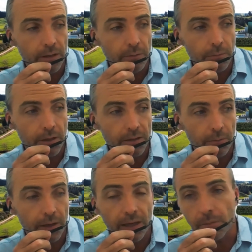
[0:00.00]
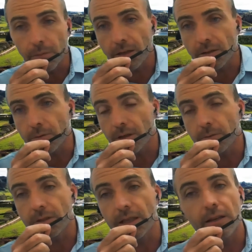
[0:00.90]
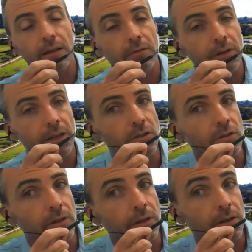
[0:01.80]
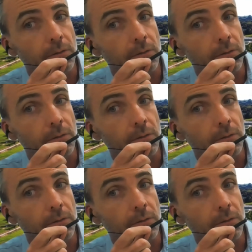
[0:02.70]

And then by the time they came back to work, it was the end of their financial year.